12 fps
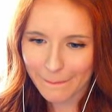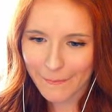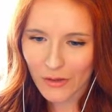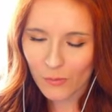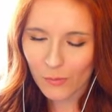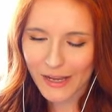
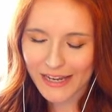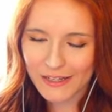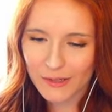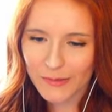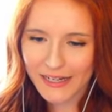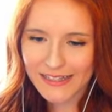Wade,
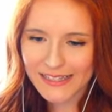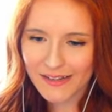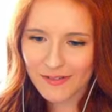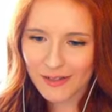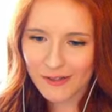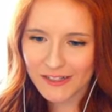your raid
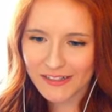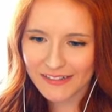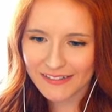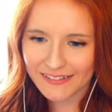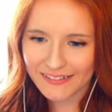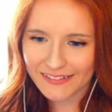sound alert
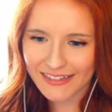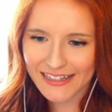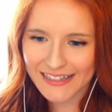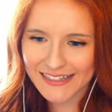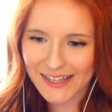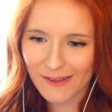
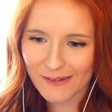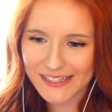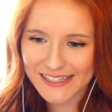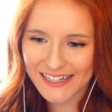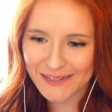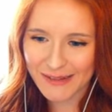is always
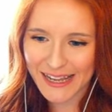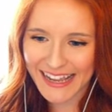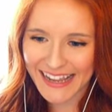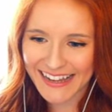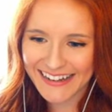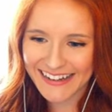stuck in my head.